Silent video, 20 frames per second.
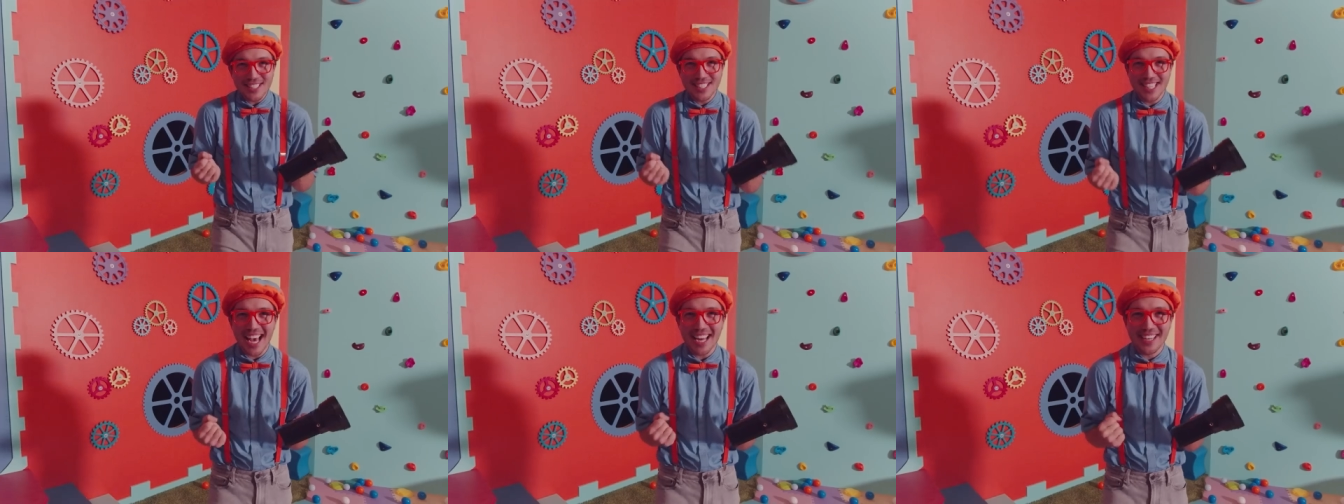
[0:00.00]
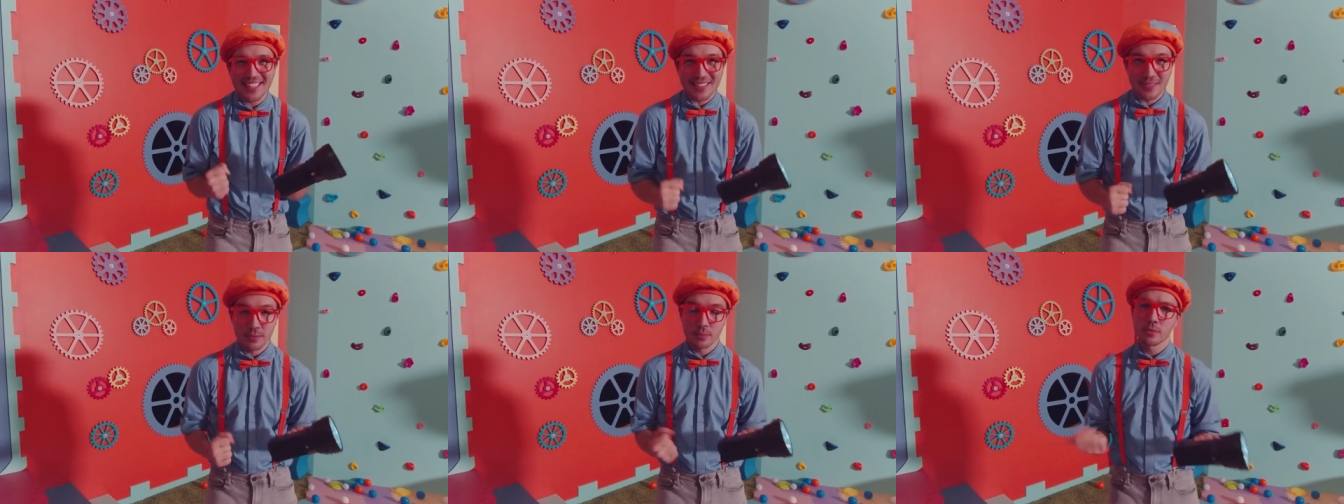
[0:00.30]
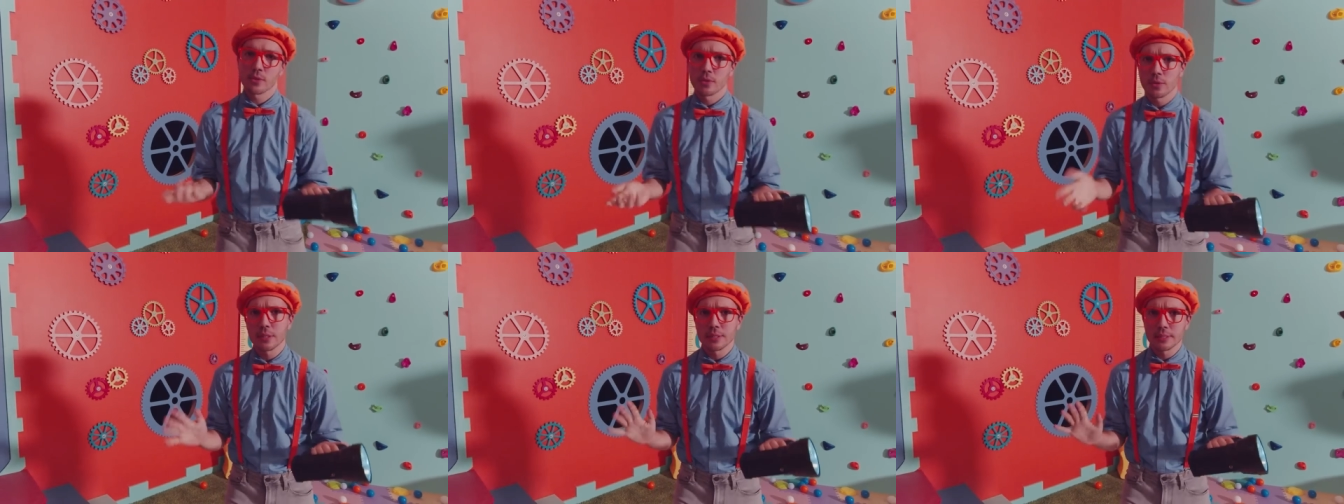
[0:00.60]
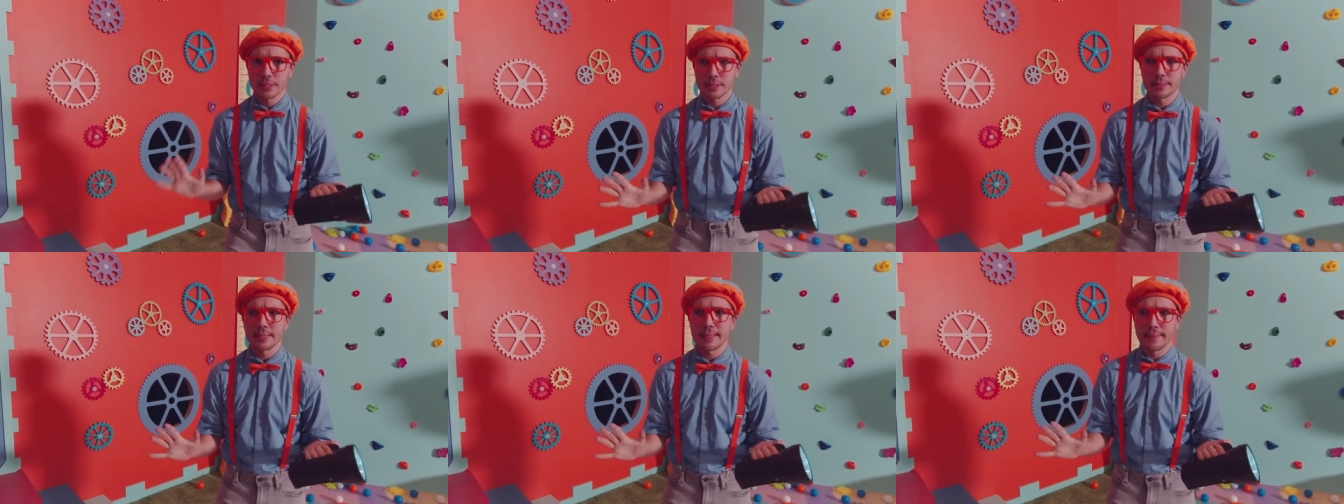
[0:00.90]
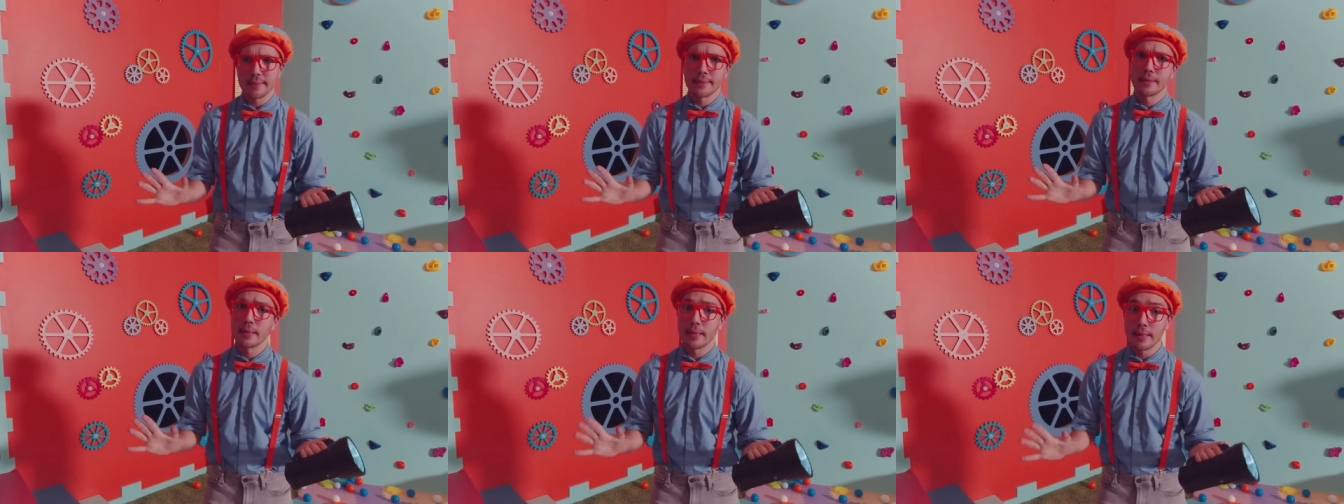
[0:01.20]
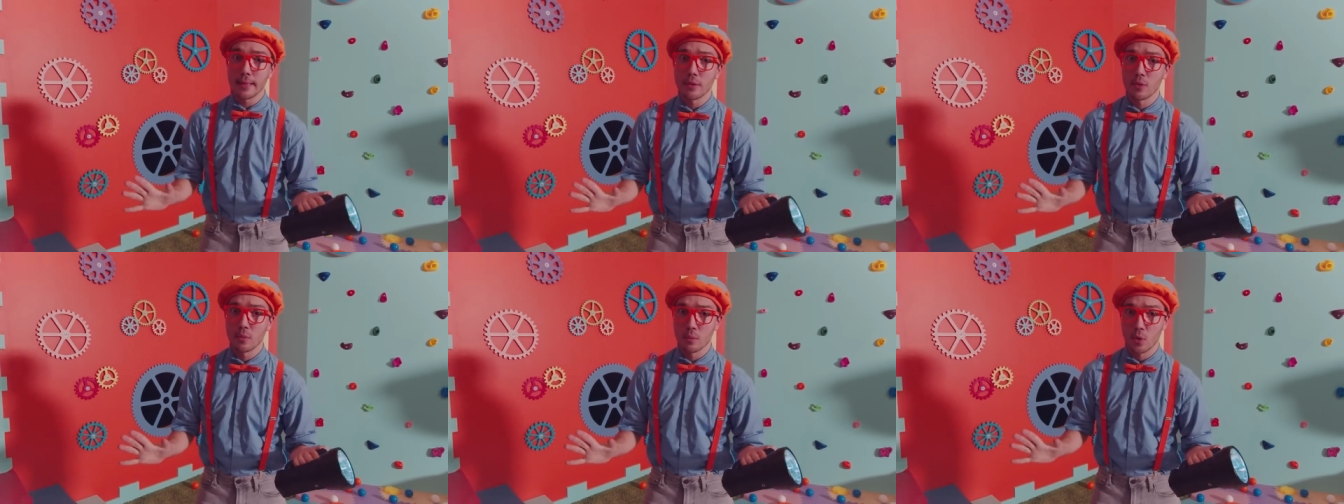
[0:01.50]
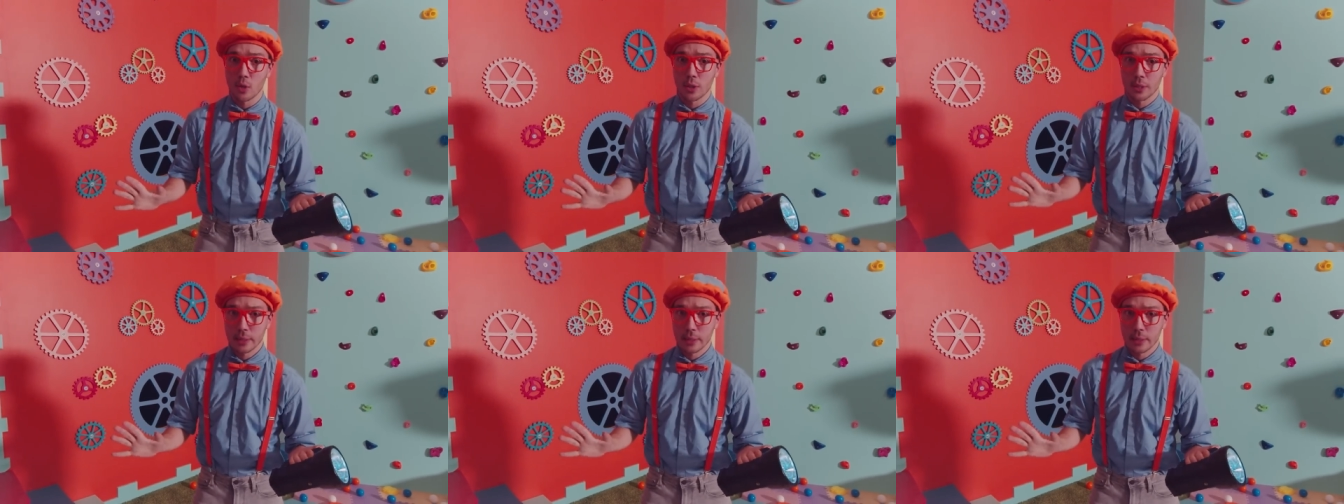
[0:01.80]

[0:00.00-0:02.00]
shadow? You could see it a little more